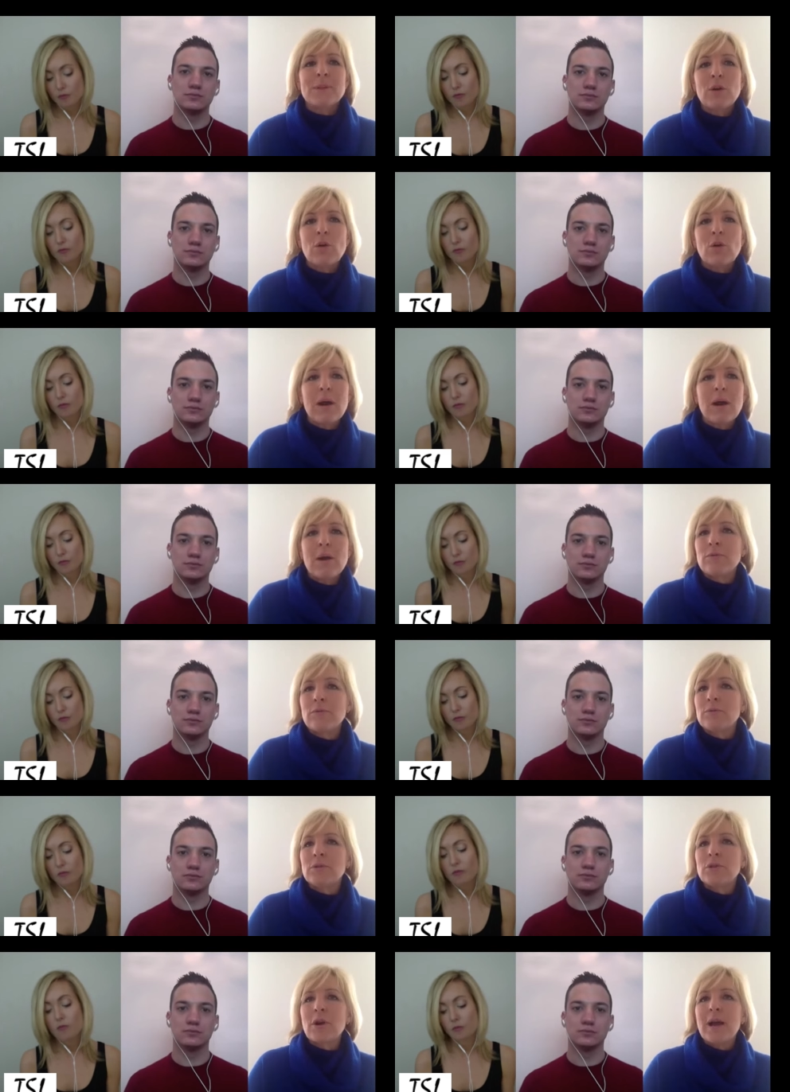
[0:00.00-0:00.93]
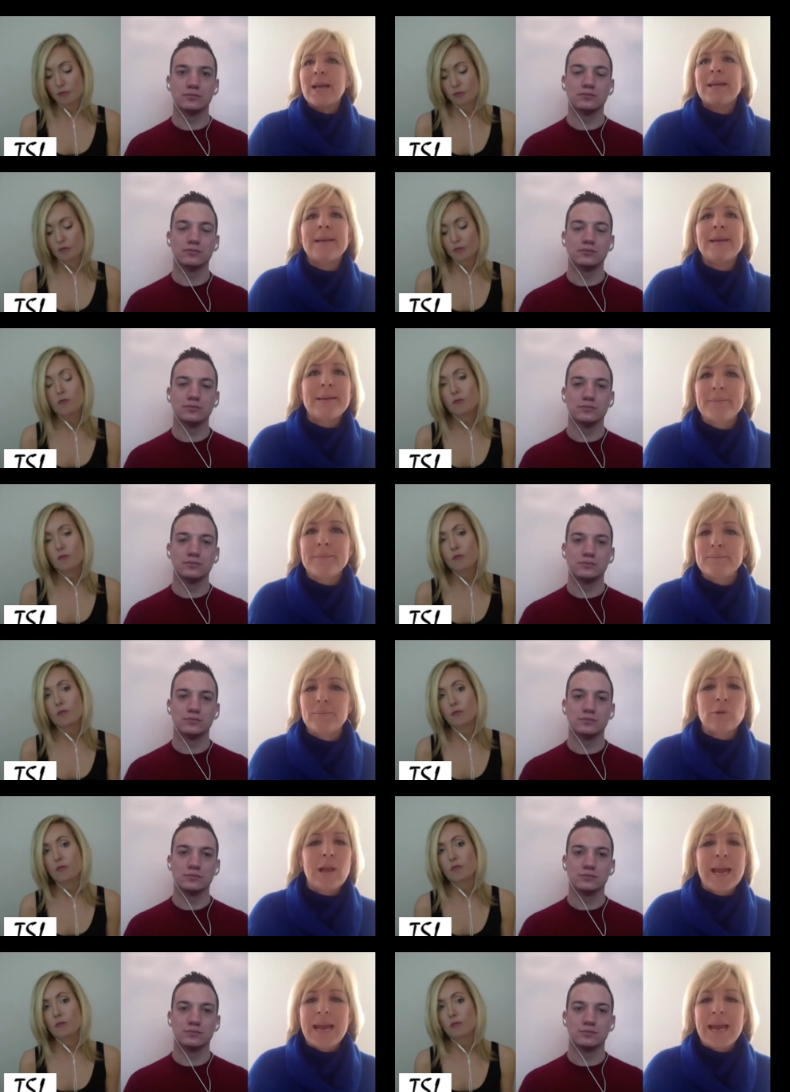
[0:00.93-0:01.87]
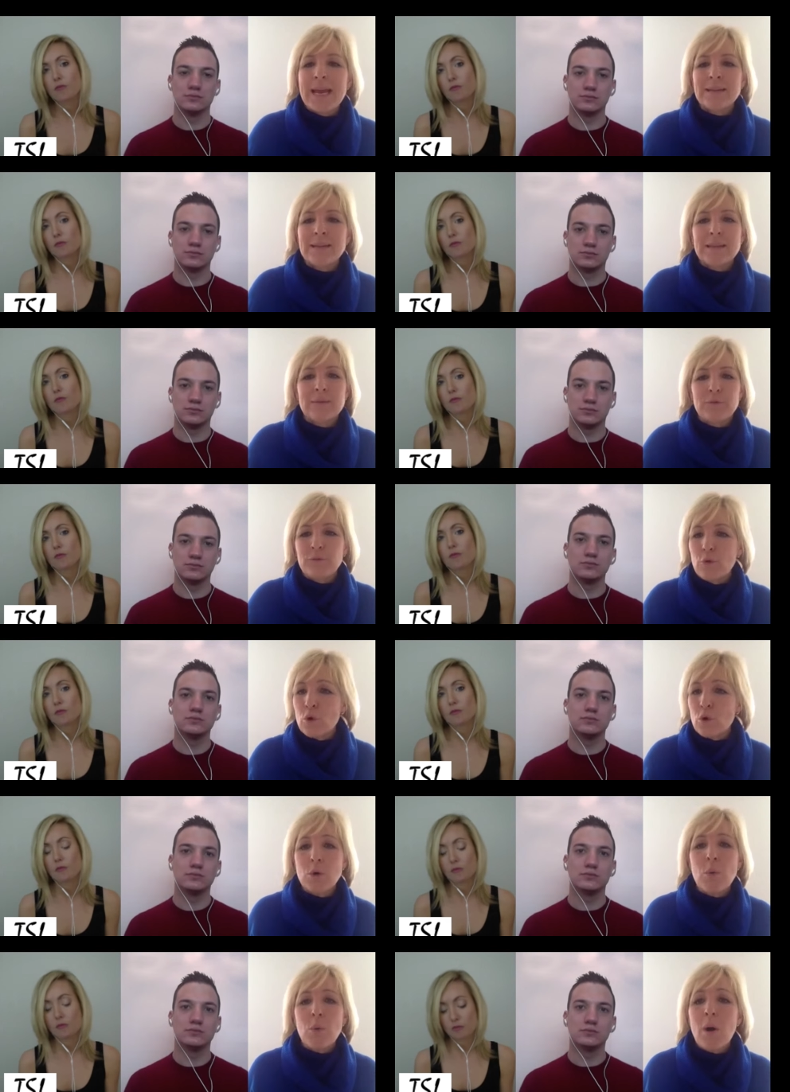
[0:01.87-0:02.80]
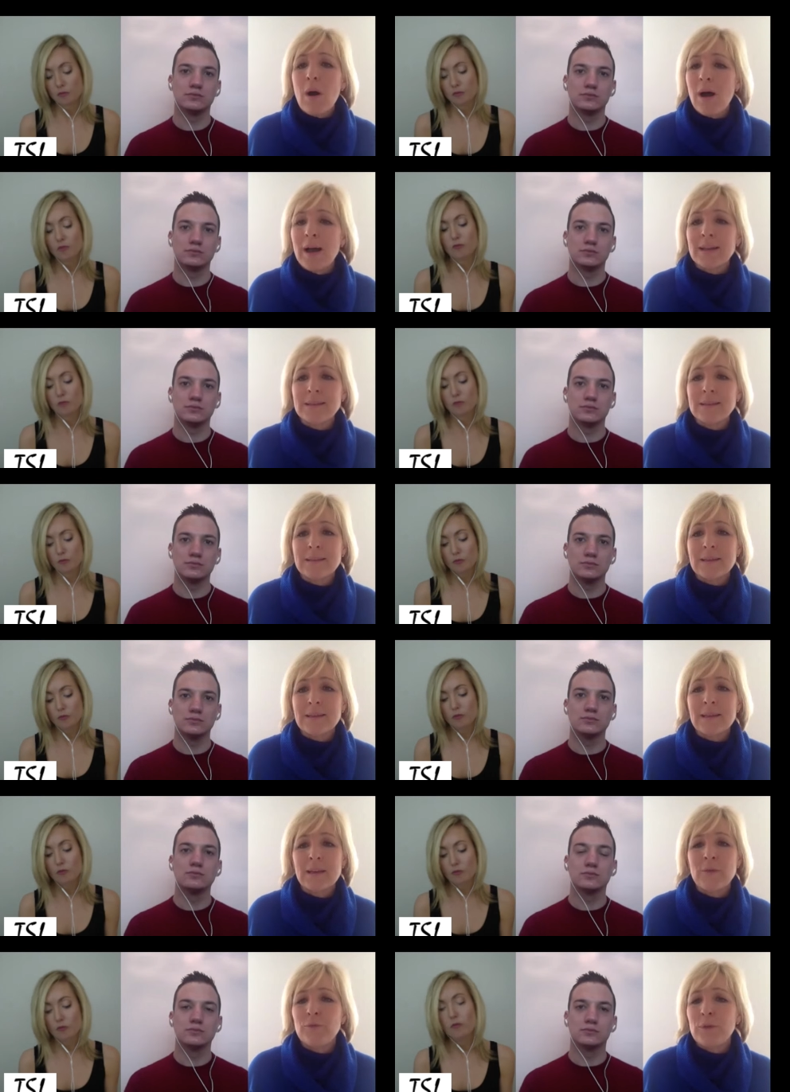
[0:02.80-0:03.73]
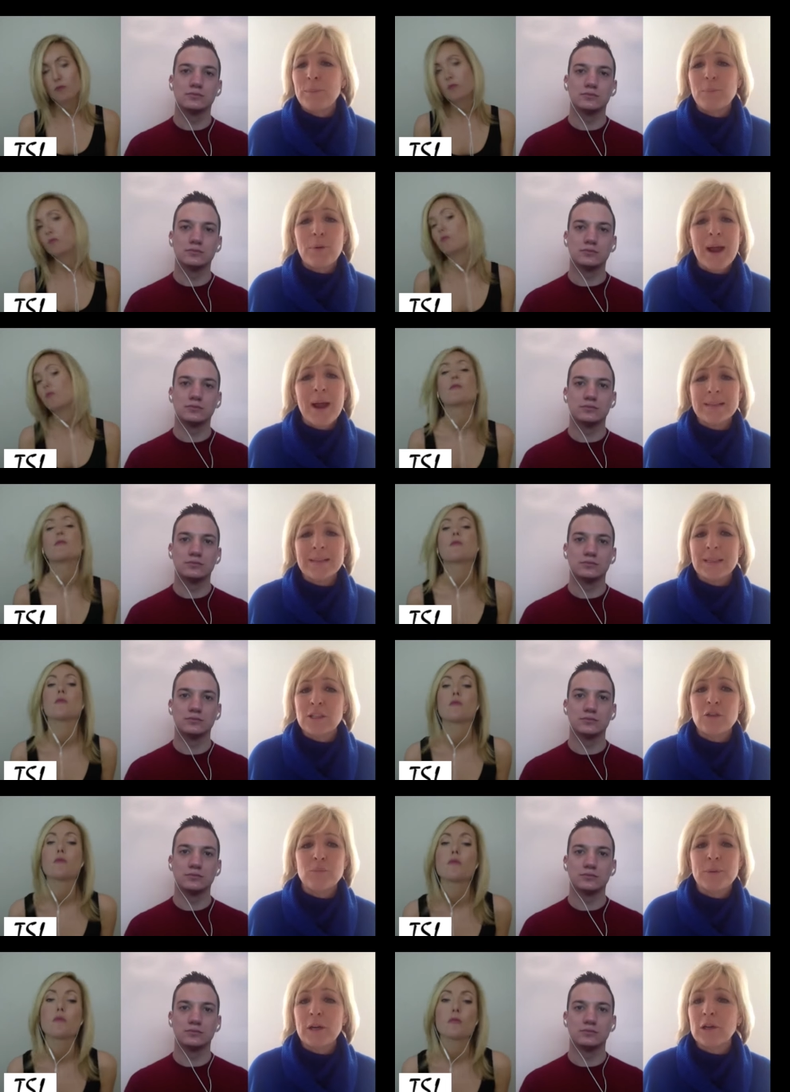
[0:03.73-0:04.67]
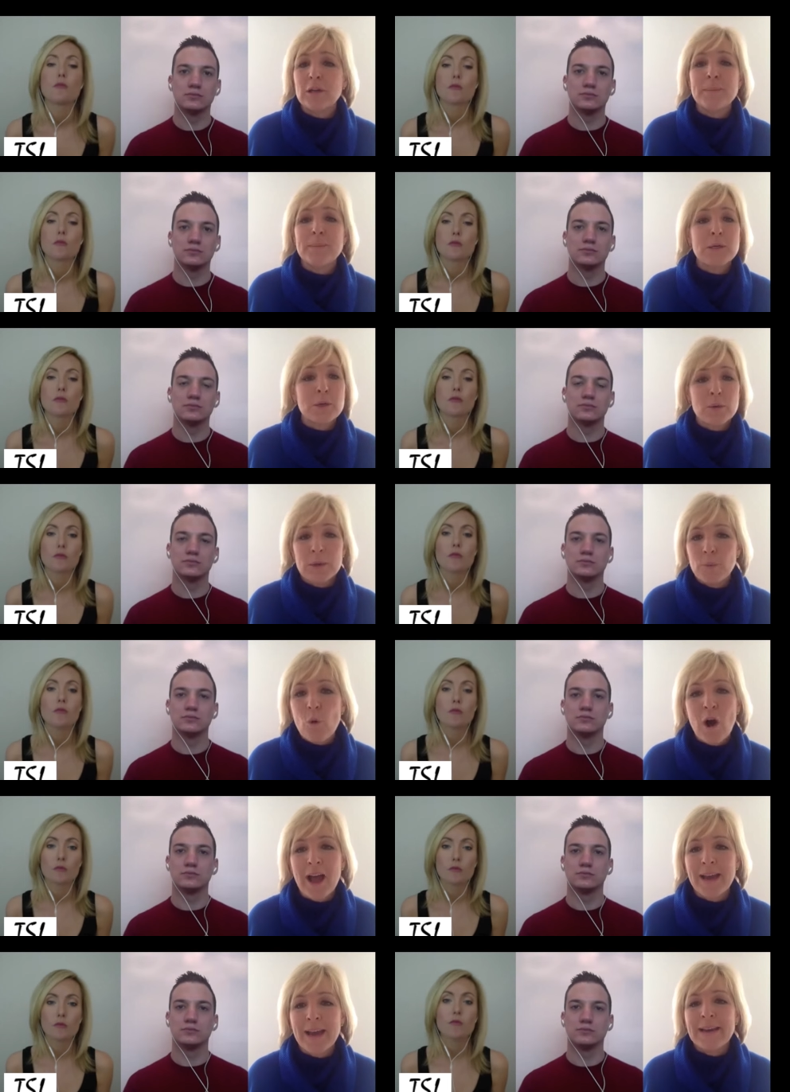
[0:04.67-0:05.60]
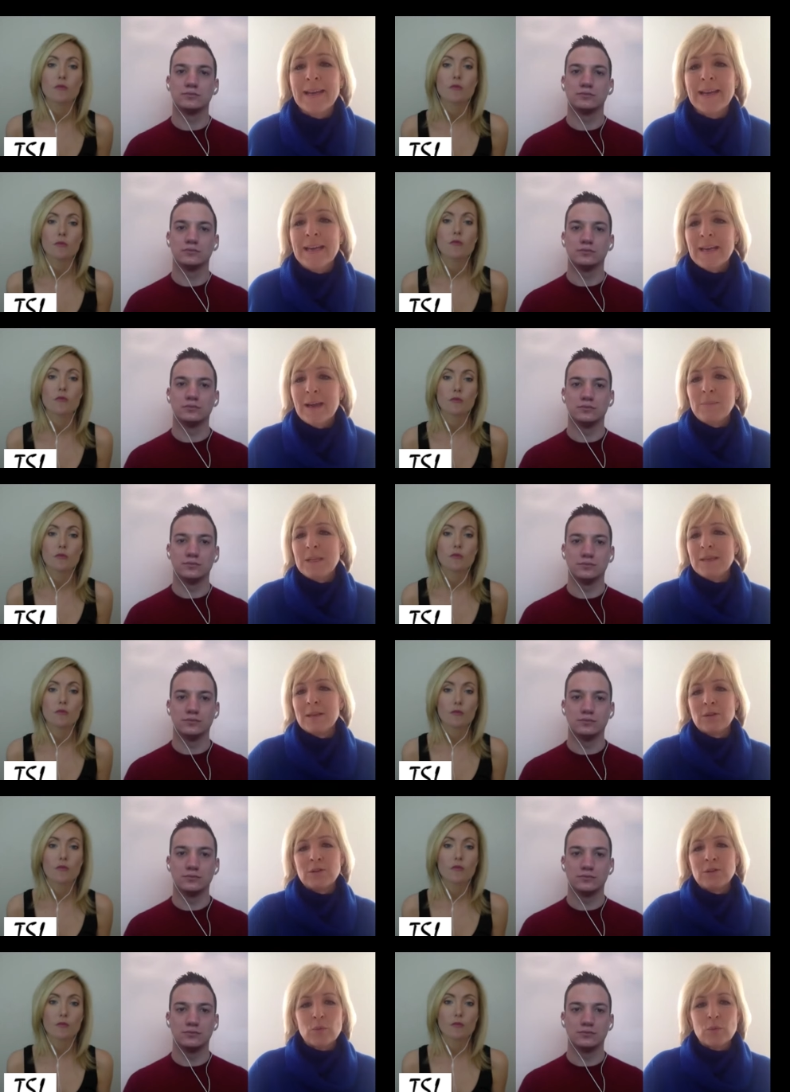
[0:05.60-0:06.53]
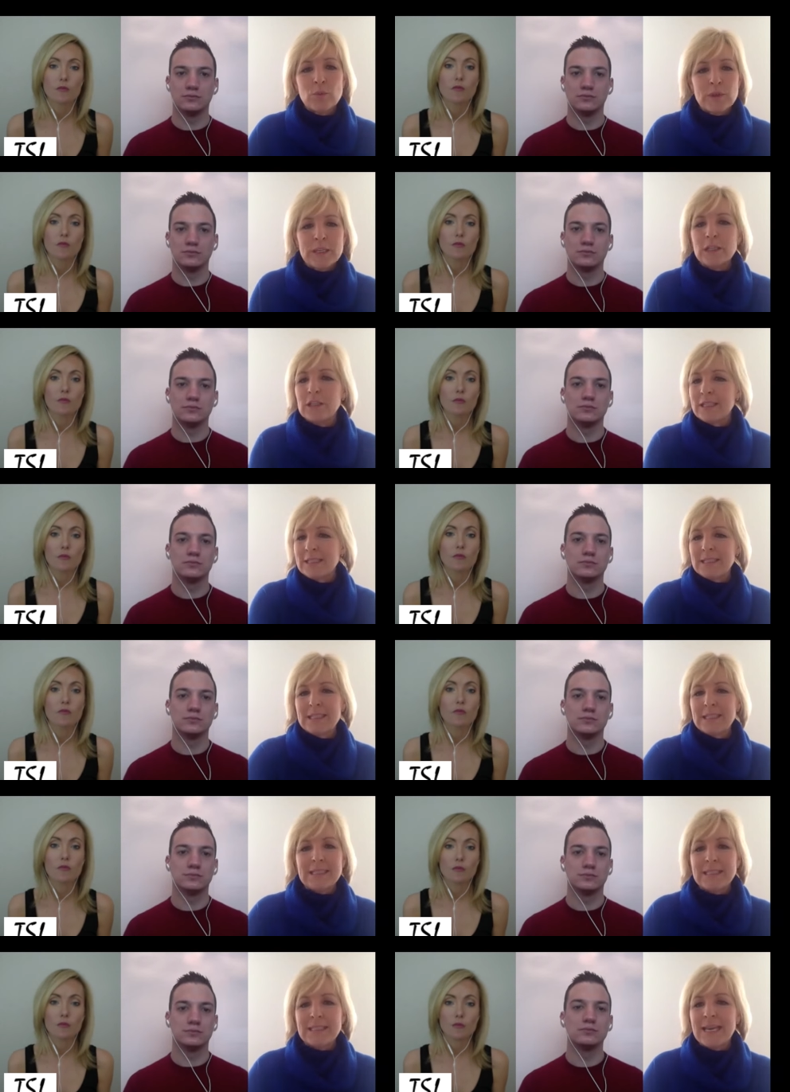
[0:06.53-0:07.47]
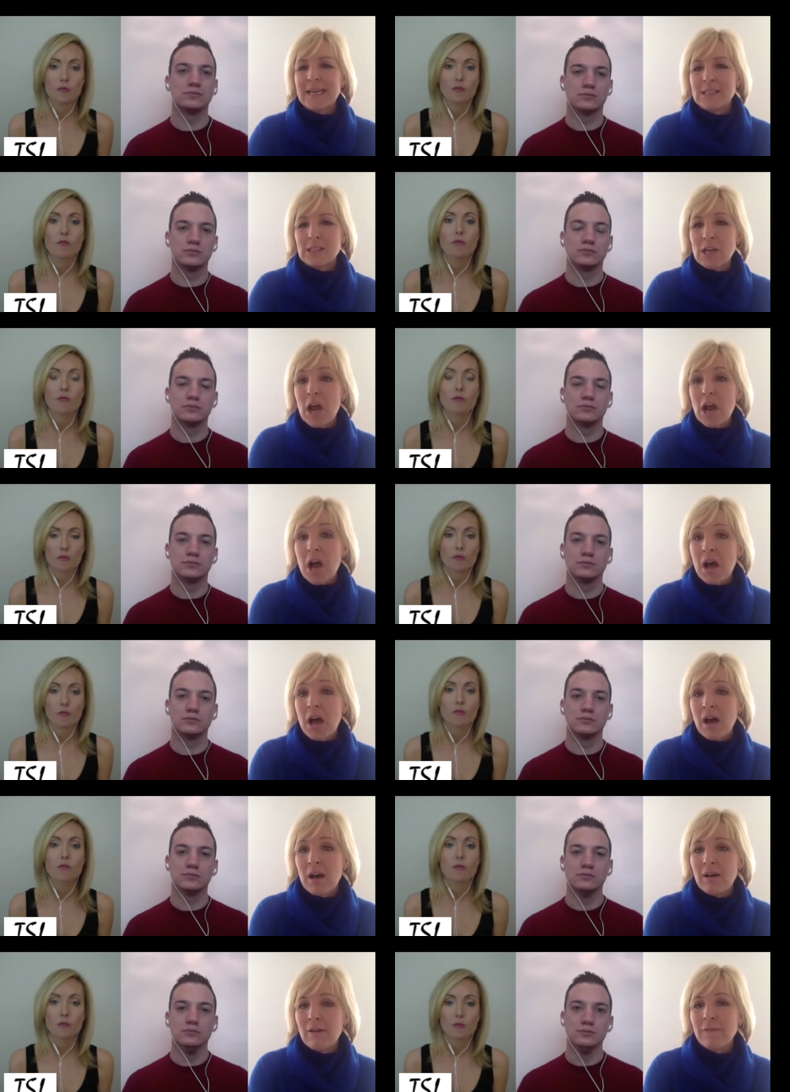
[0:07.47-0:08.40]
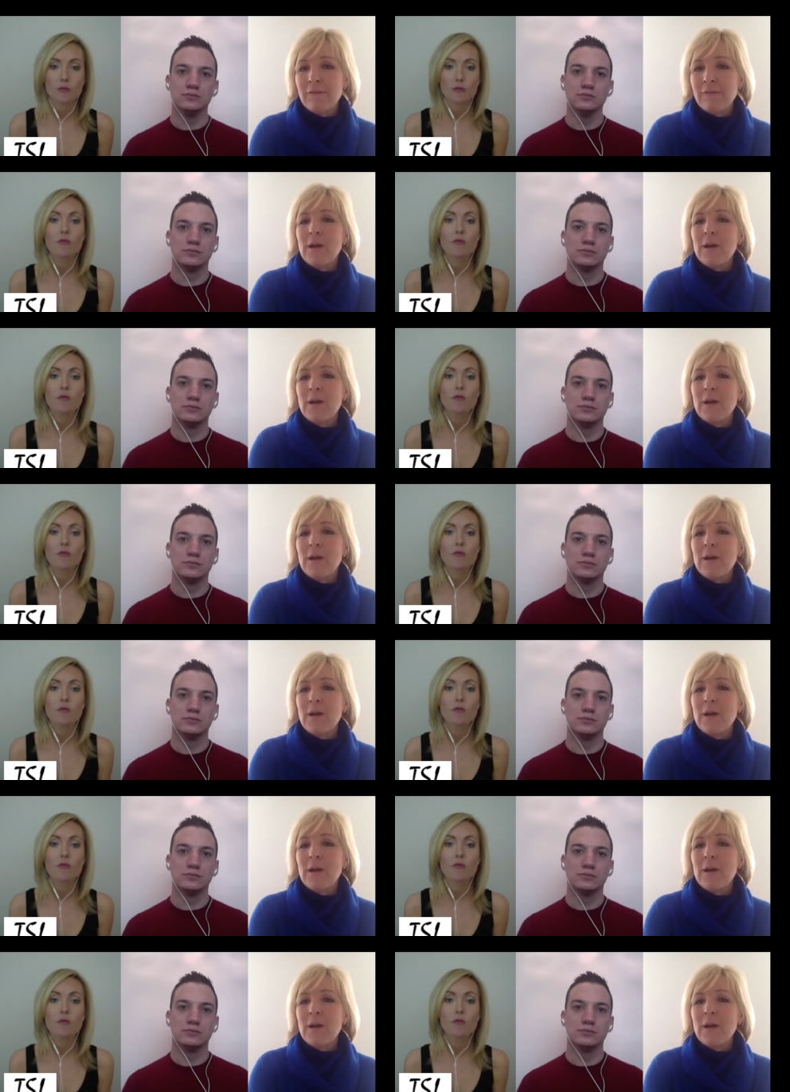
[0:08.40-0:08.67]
Speaker 1: go out and try to land four quads if in practice you've barely been doing one. I mean, there's a realistic sense of